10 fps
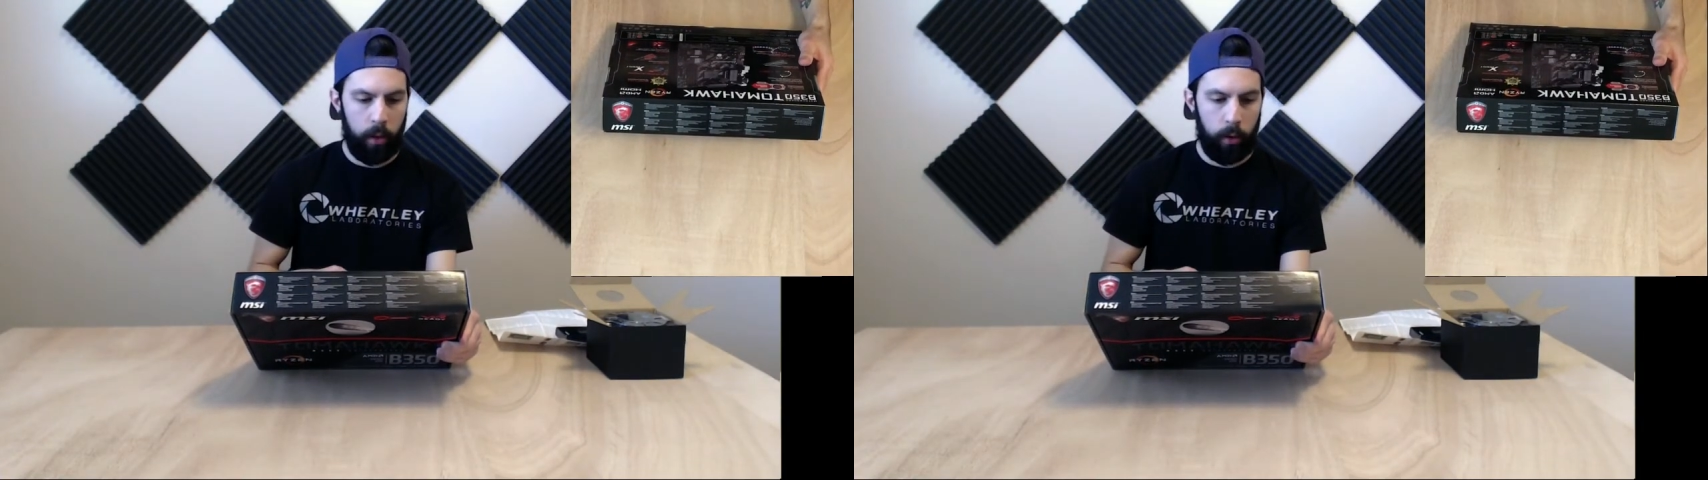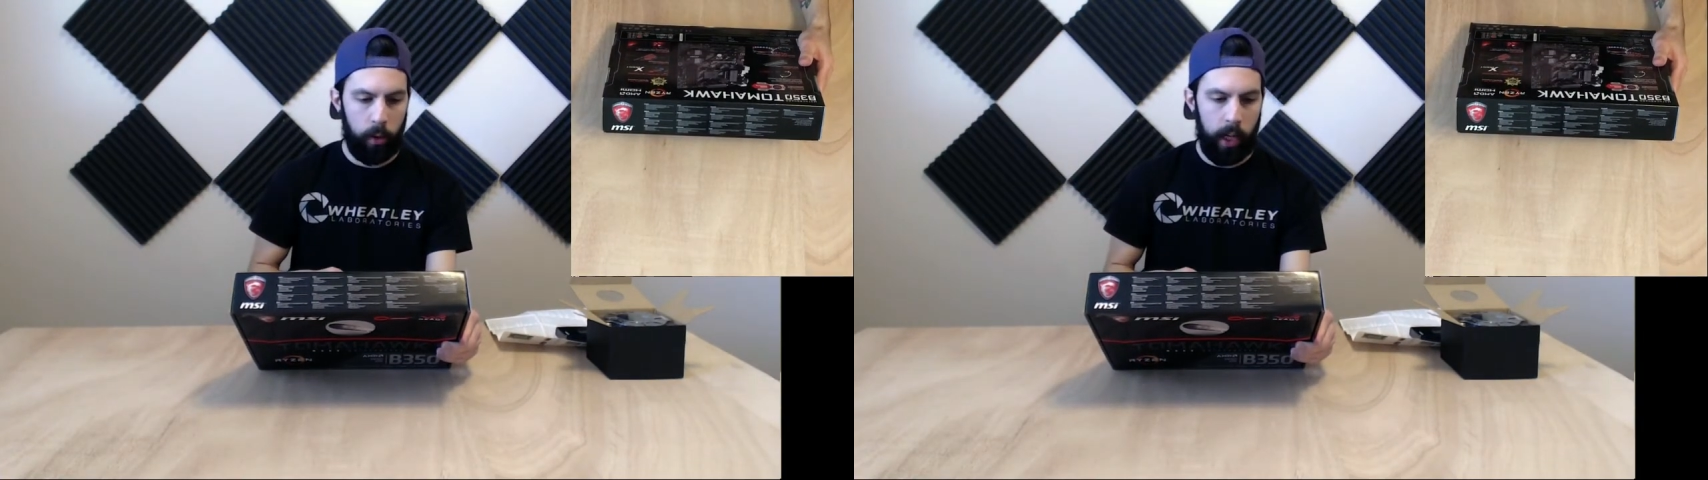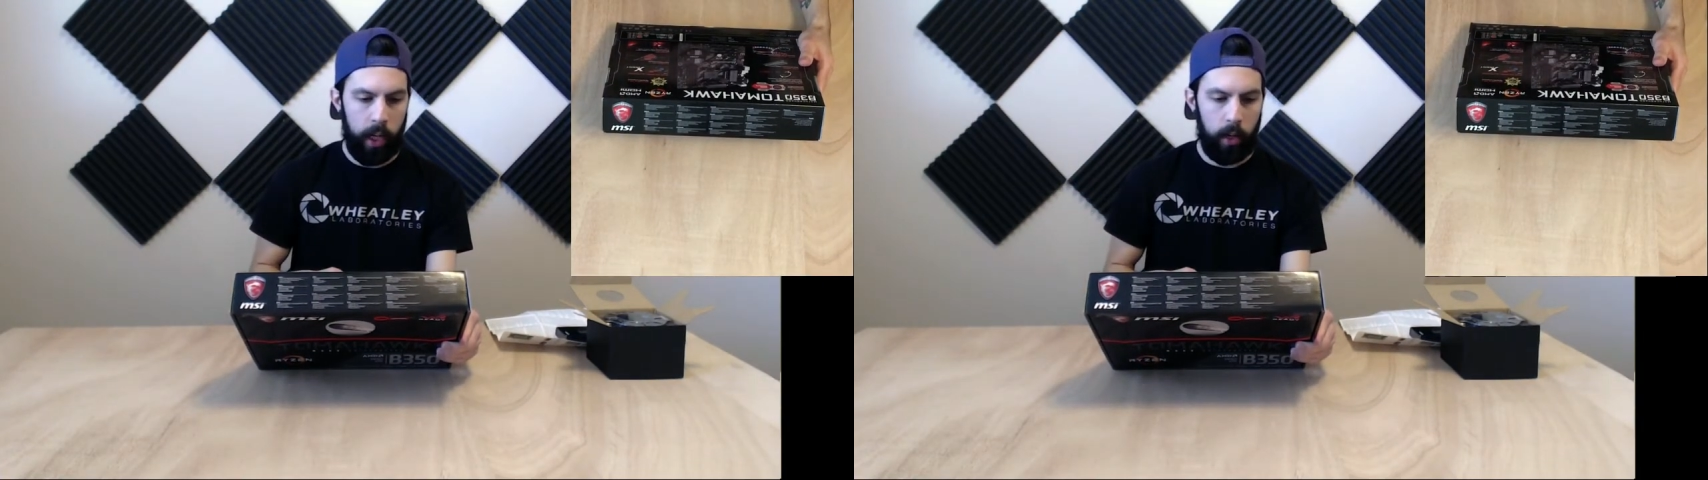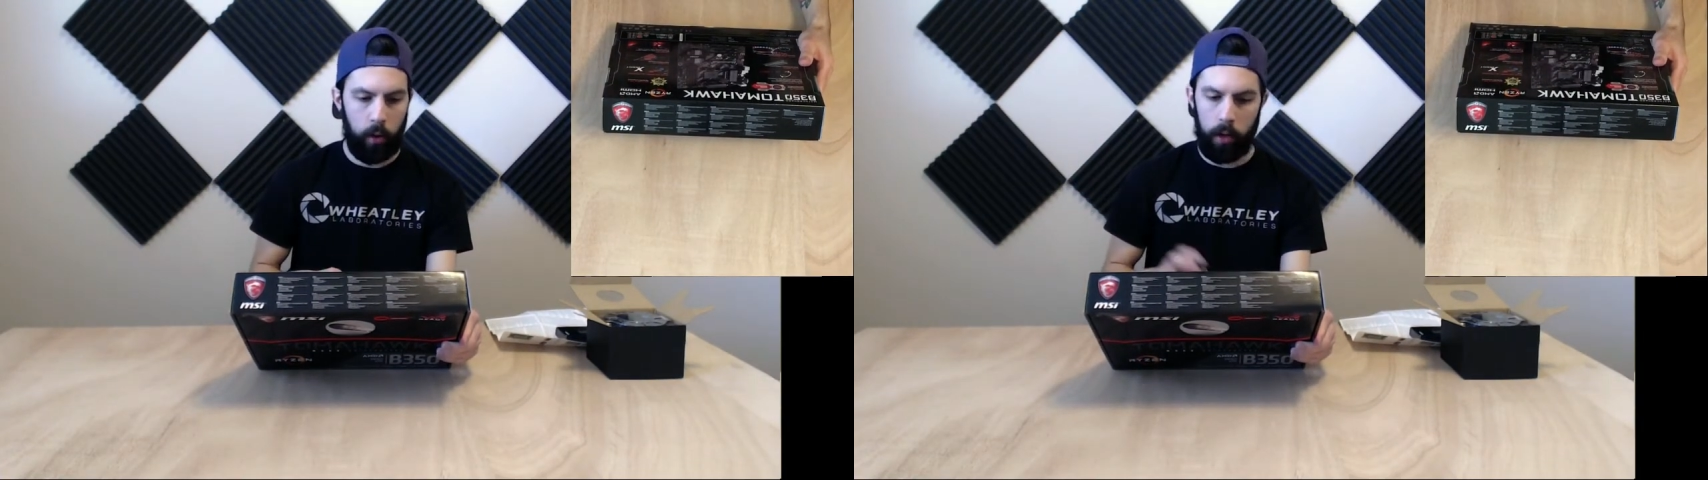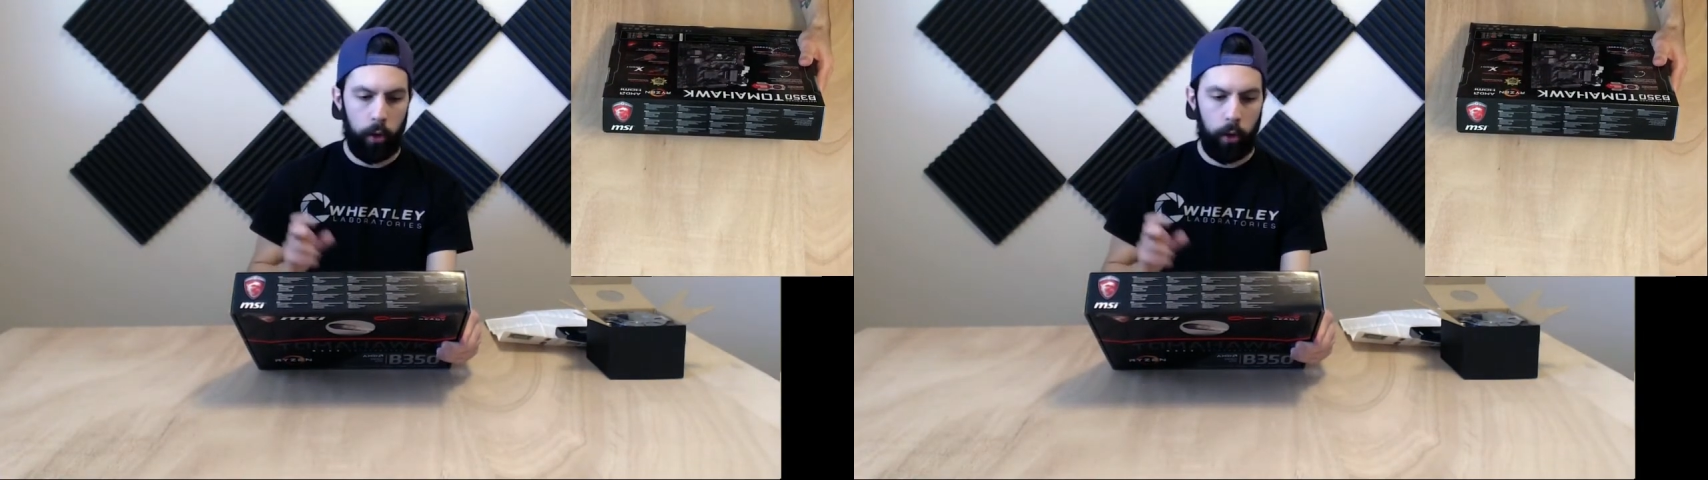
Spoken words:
3 or